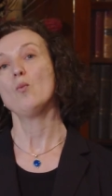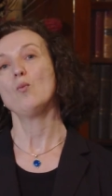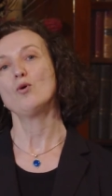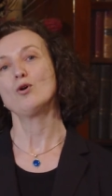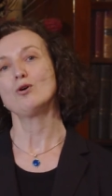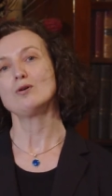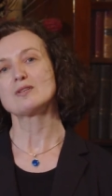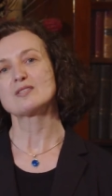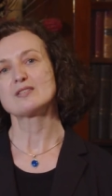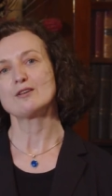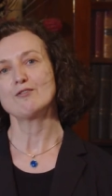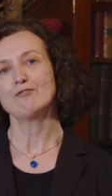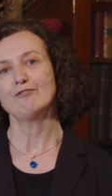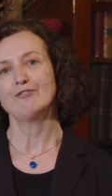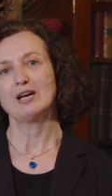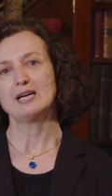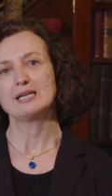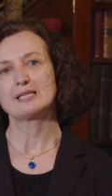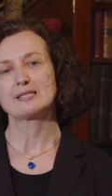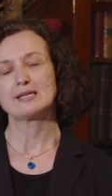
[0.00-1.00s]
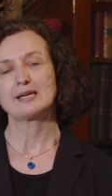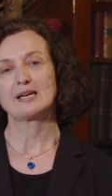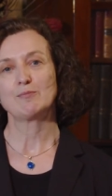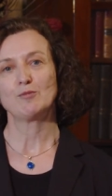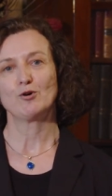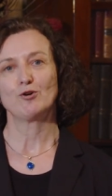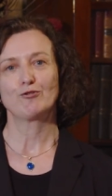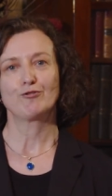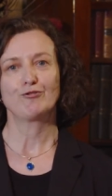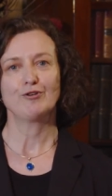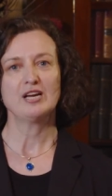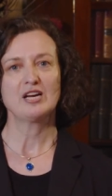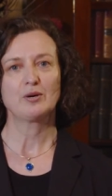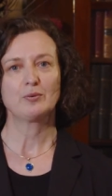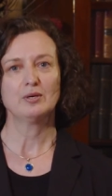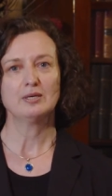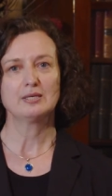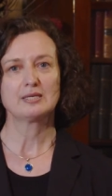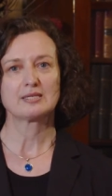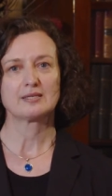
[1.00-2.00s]
We're also facing more
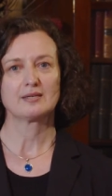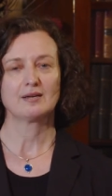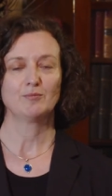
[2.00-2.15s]
frequent,